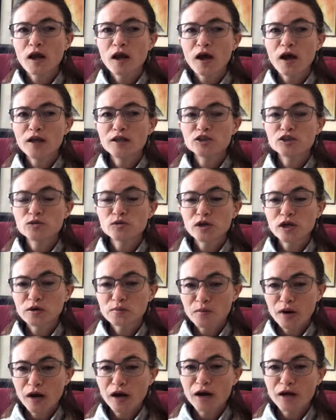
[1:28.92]
and
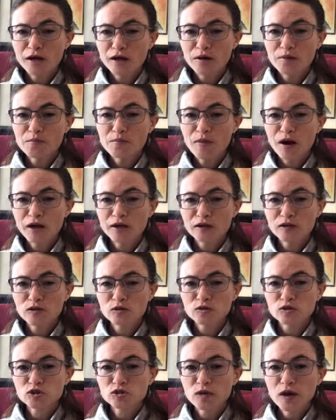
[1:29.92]
doing my
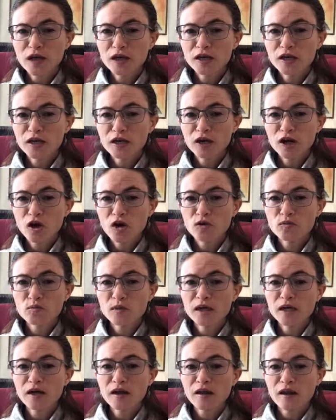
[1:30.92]
little training on
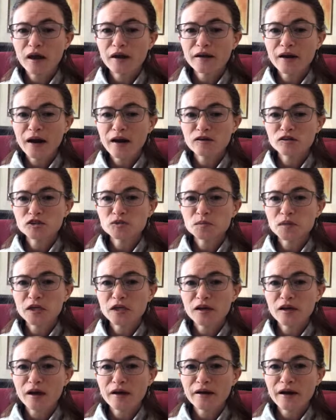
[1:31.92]
being a lighthouse
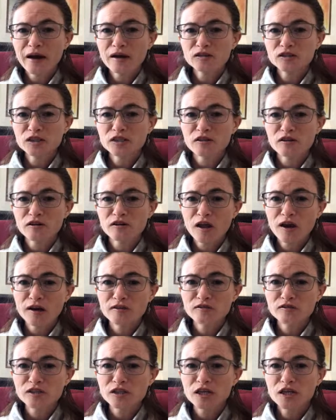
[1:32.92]
in our
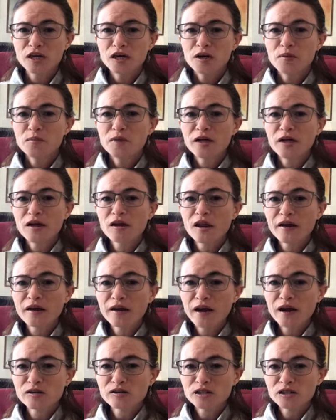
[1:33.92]
lives, being a
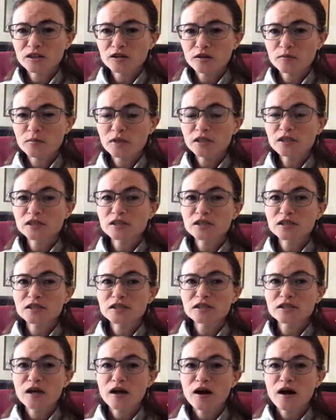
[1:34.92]
lighthouse in our
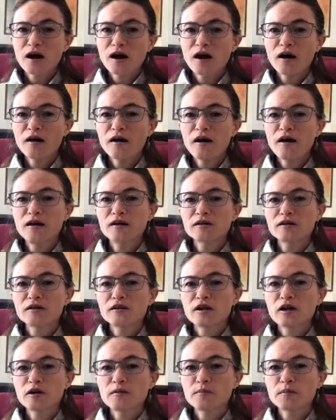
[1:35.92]
business, I ended
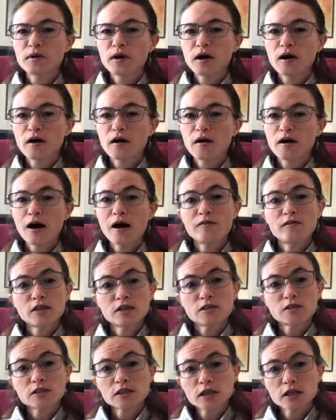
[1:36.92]
up having
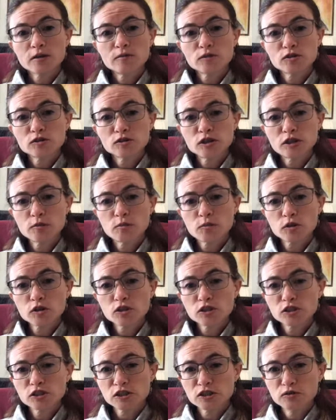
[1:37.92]
to take him to the
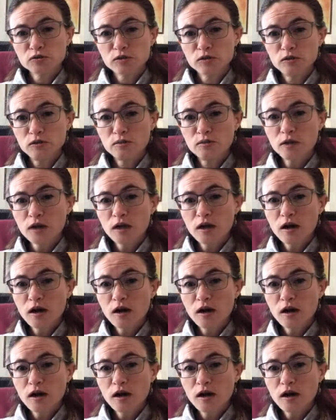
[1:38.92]
emergency room.